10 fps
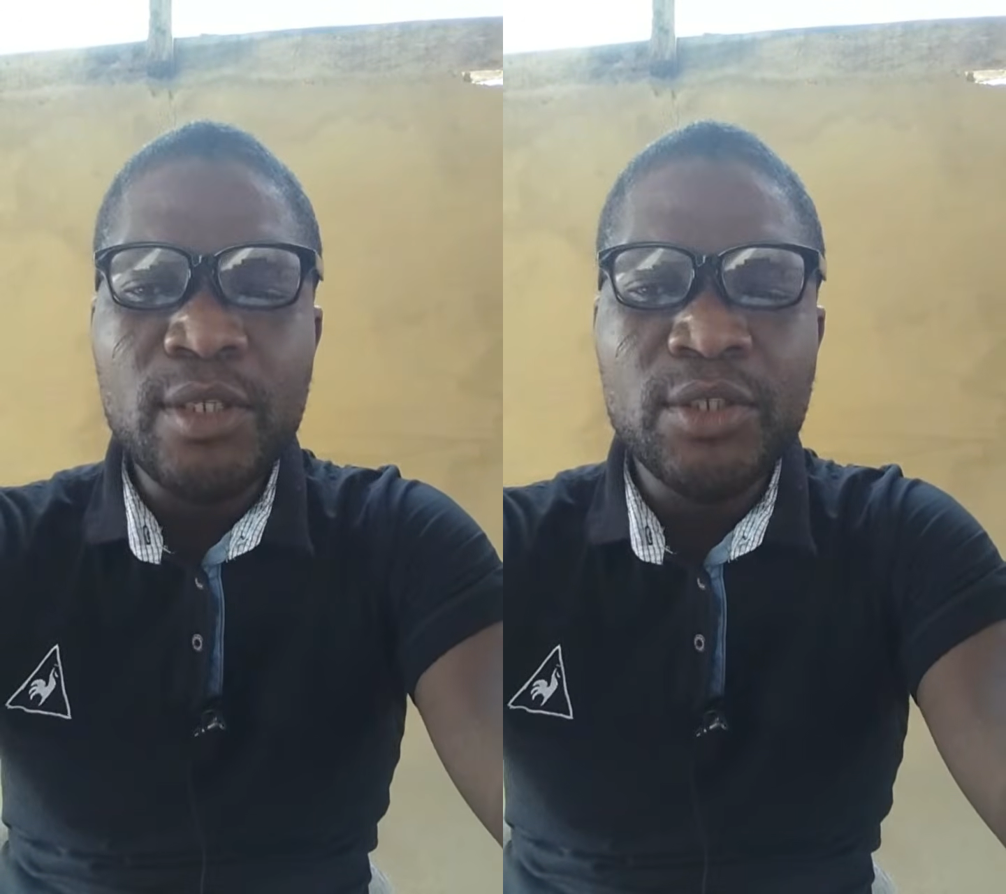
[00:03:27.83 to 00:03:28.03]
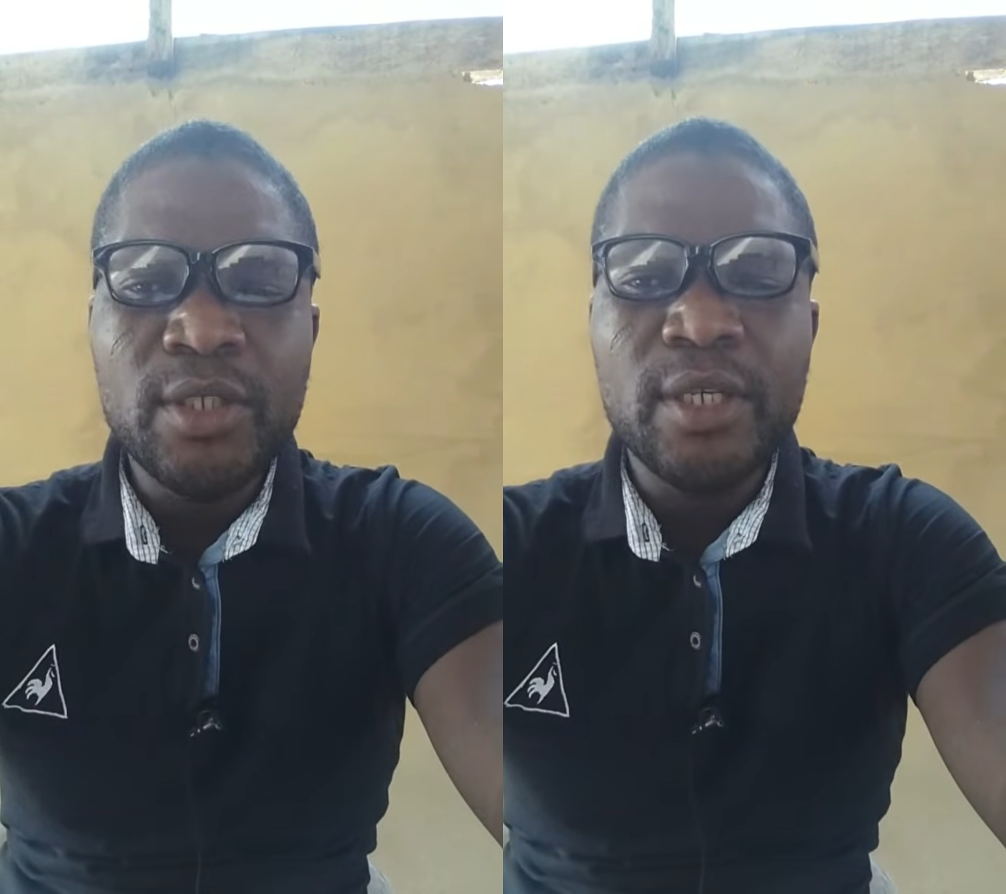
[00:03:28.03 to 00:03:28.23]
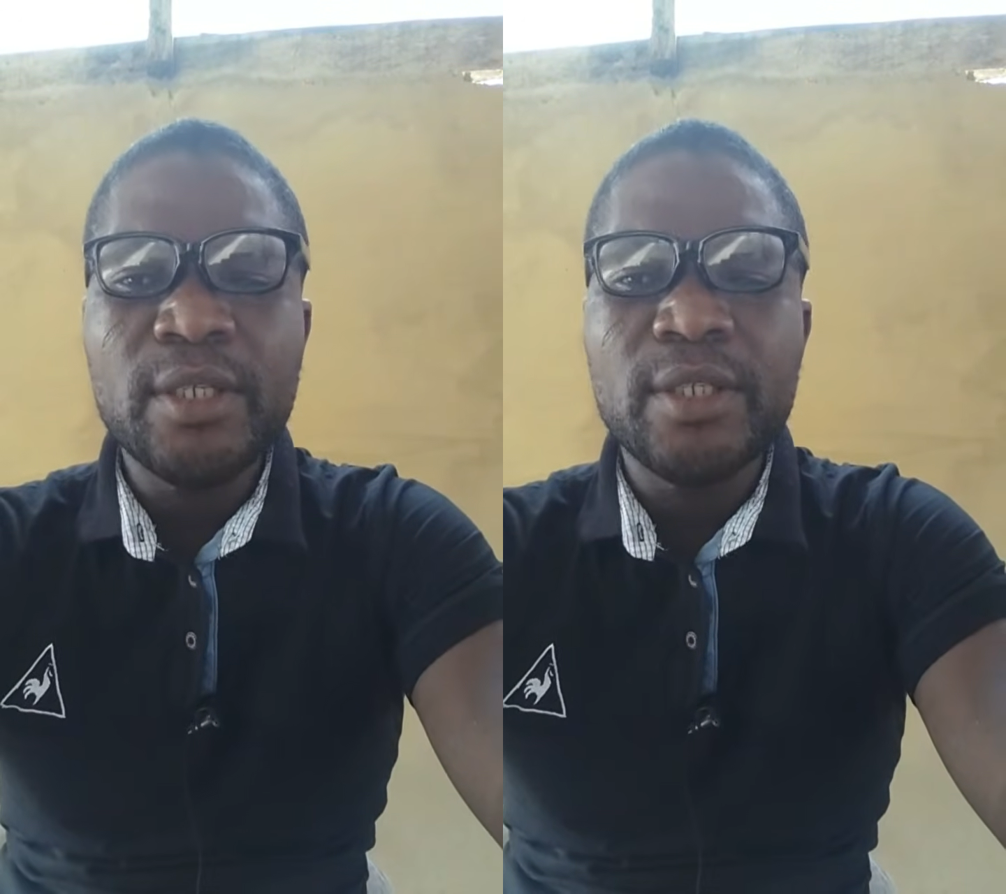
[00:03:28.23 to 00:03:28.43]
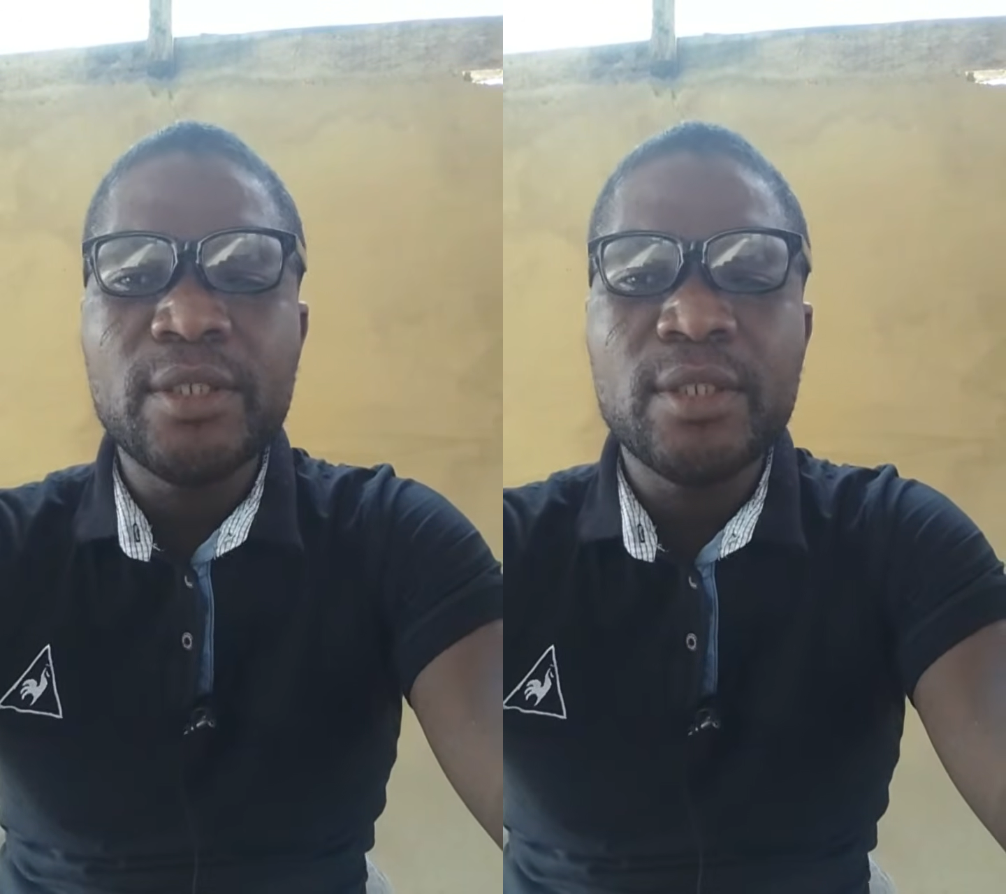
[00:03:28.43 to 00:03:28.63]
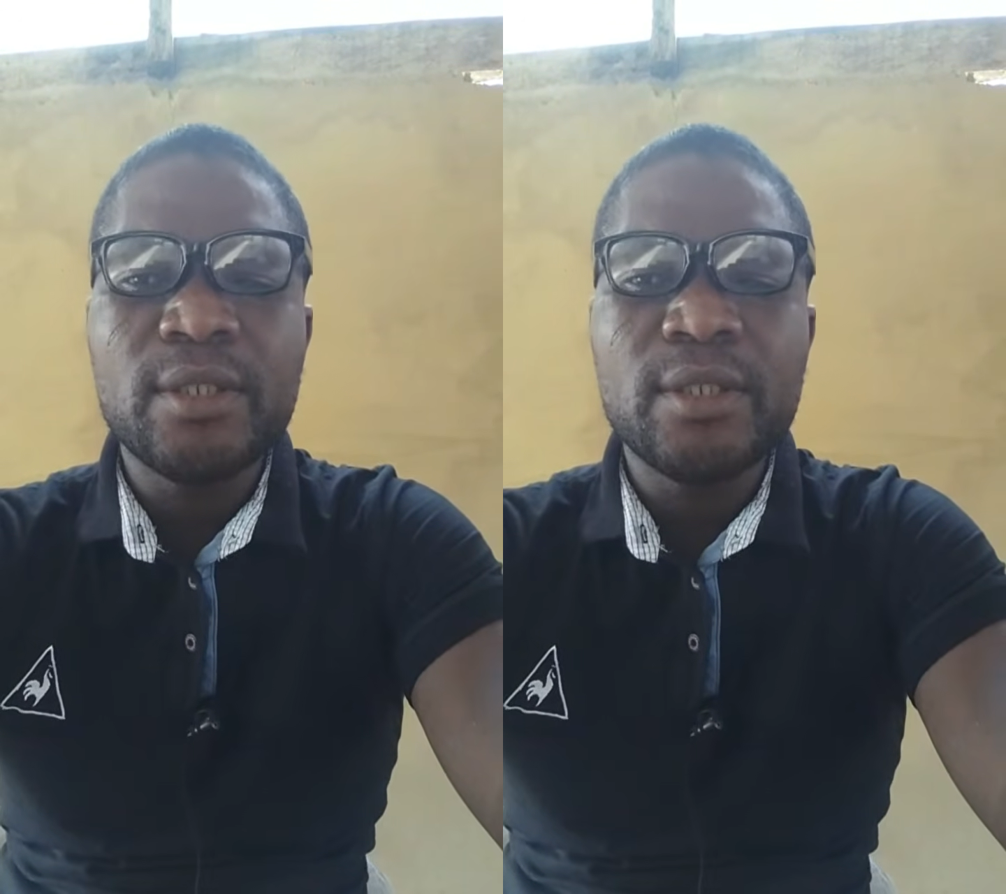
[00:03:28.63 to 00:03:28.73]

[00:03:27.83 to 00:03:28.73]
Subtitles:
share this.